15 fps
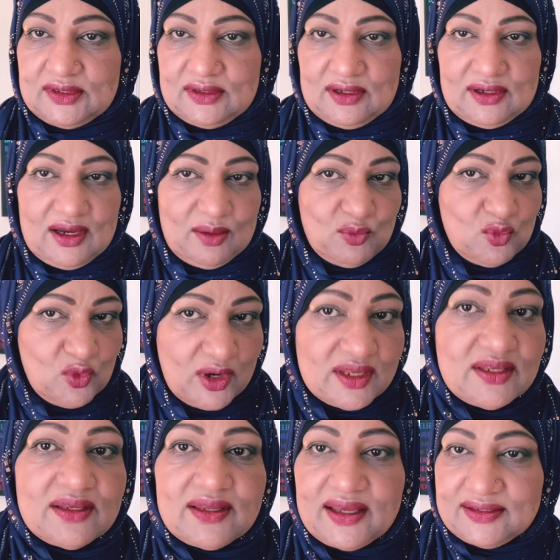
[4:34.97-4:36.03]

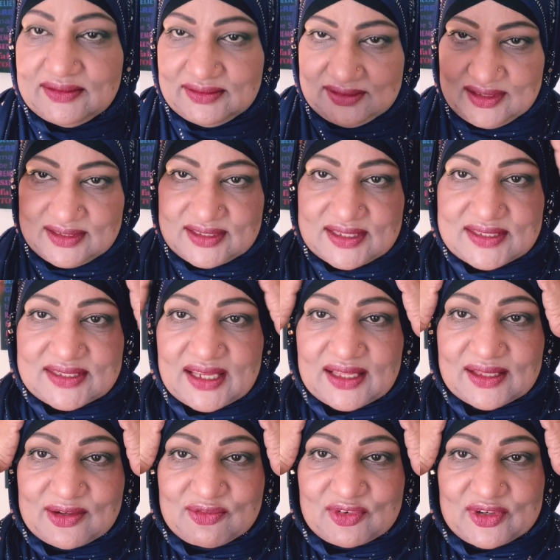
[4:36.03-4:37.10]
one that is a
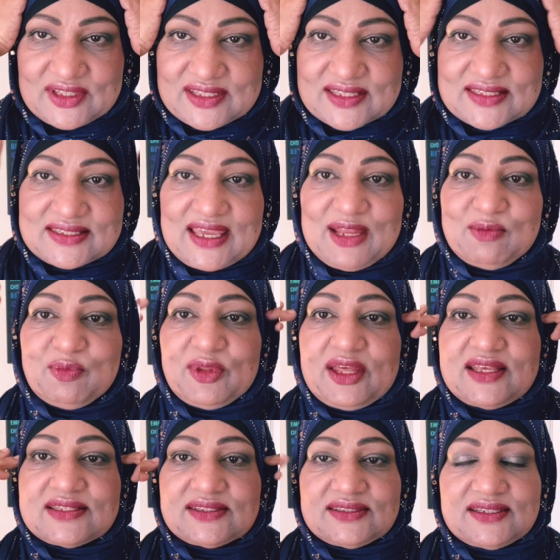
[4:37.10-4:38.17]
stickler for it to stay in
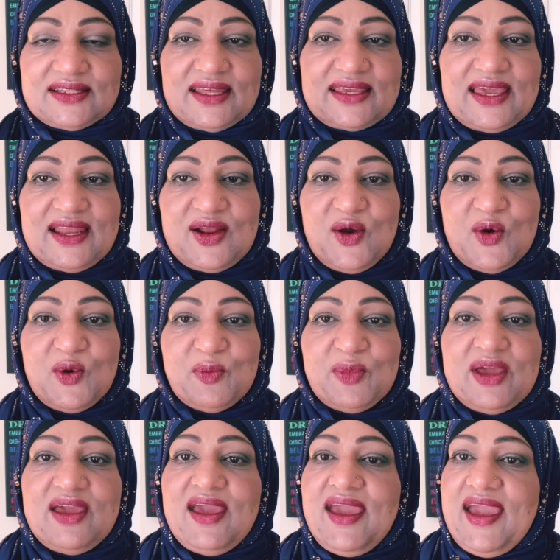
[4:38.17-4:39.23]
place until I get home.
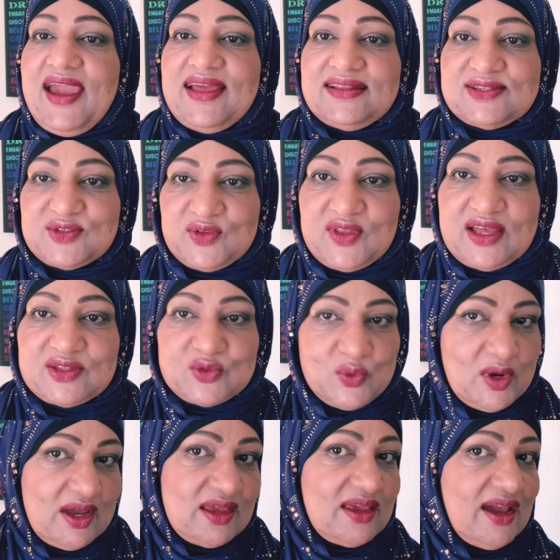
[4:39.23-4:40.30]
And so that's
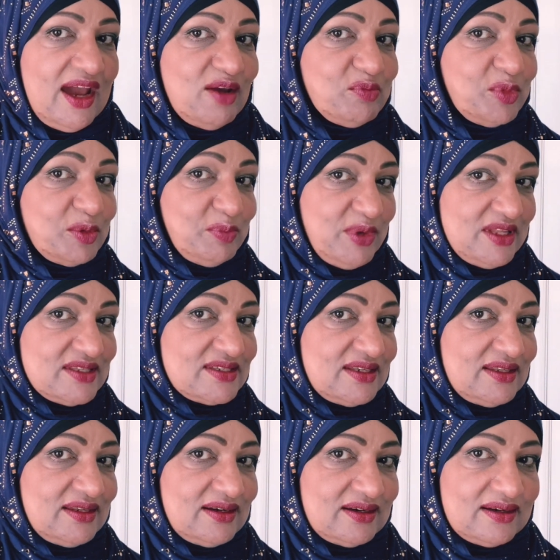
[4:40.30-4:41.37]
why I put pins in
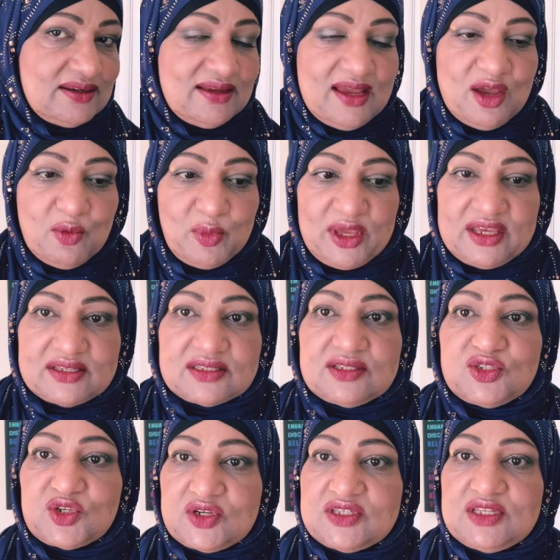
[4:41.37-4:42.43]
there. Because the
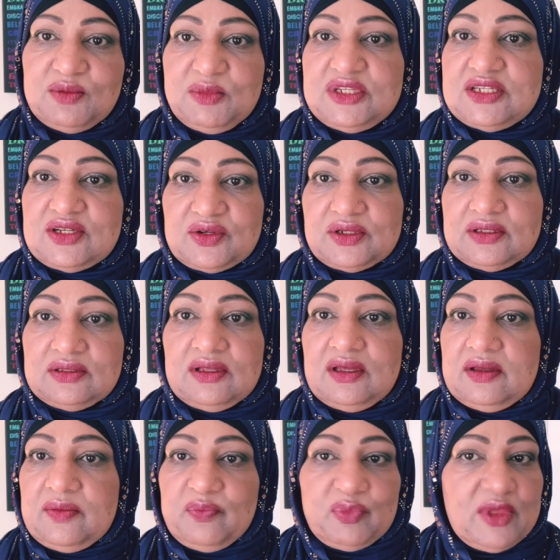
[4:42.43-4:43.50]
jersey material,
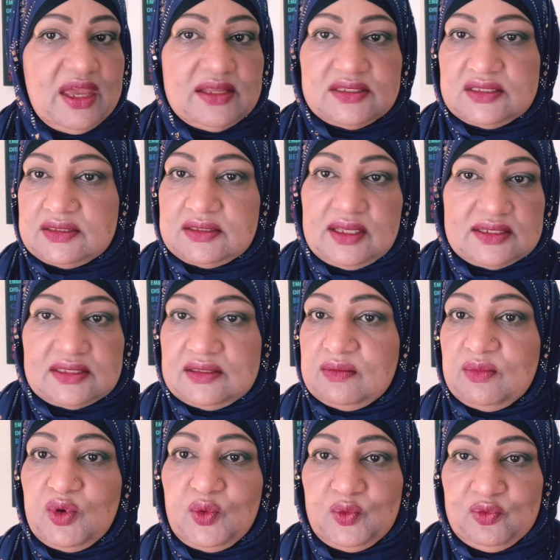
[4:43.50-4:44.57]
it doesn't
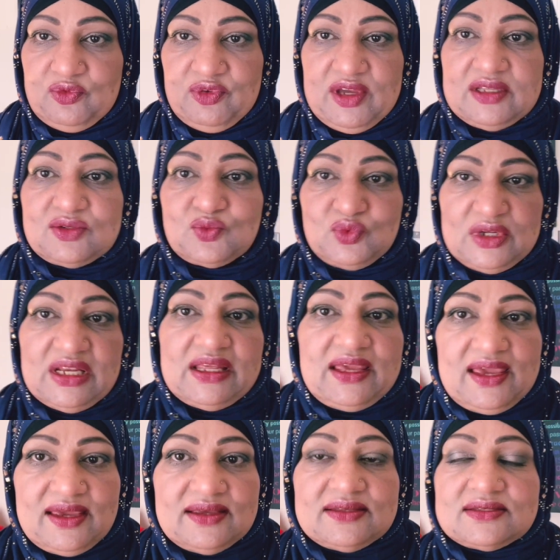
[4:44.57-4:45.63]
move. It really
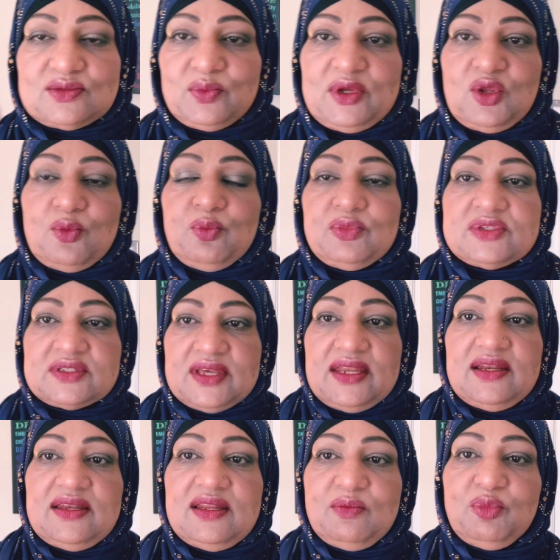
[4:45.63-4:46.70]
is. When you set
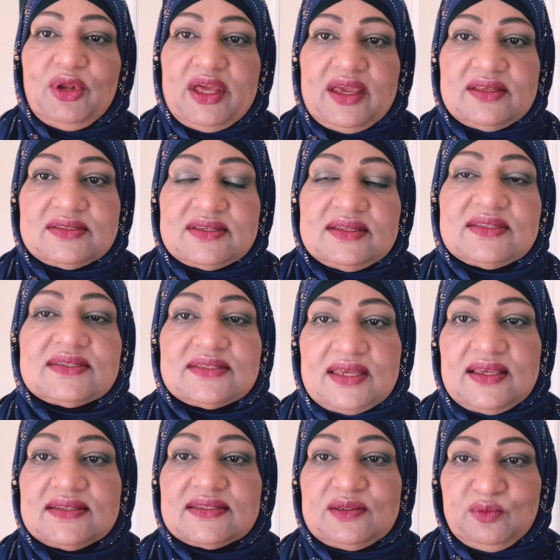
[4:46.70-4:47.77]
it in place, it
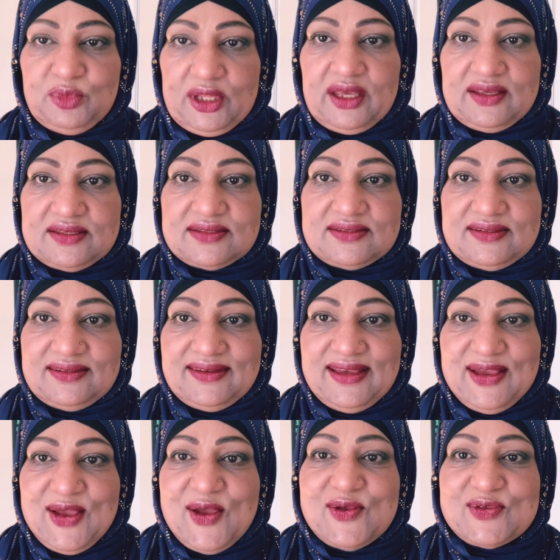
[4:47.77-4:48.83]
stays in place.
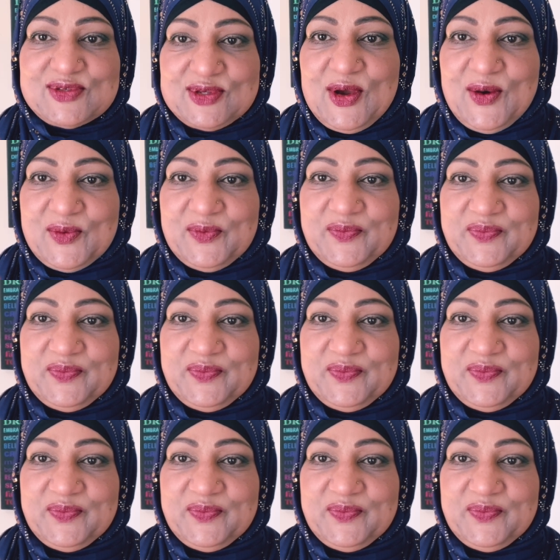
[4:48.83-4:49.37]
So